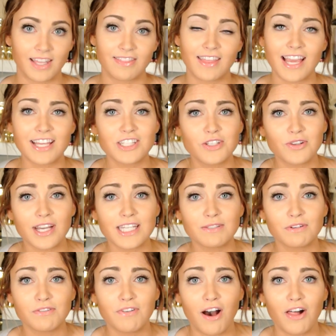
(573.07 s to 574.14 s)
thanks you guys
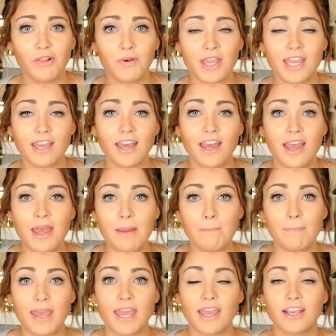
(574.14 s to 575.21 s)
for following.
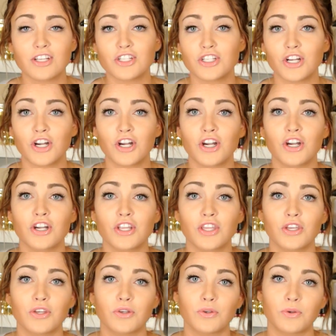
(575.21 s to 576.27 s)
Make sure
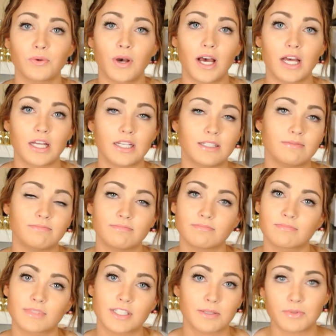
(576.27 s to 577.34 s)
you
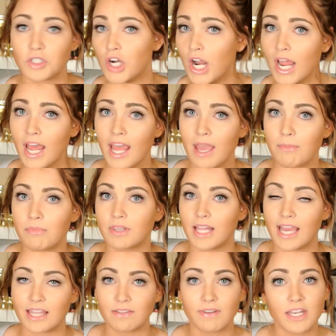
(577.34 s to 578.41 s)
subscribe,
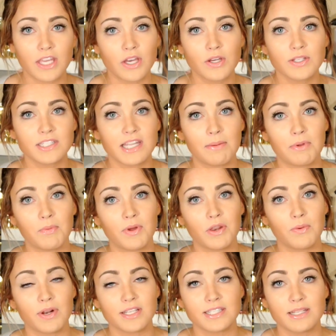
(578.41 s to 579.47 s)
like the videos, tell me what
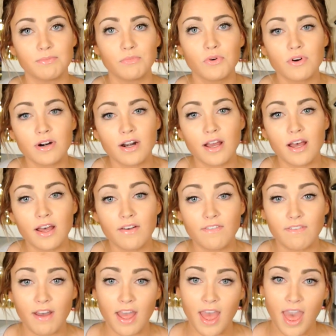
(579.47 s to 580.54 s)
you want to see more
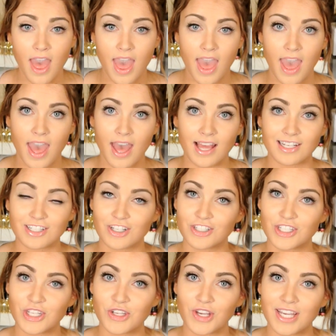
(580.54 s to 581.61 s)
of, and I'll
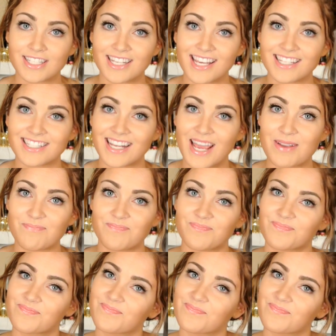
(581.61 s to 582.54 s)
see you guys next time.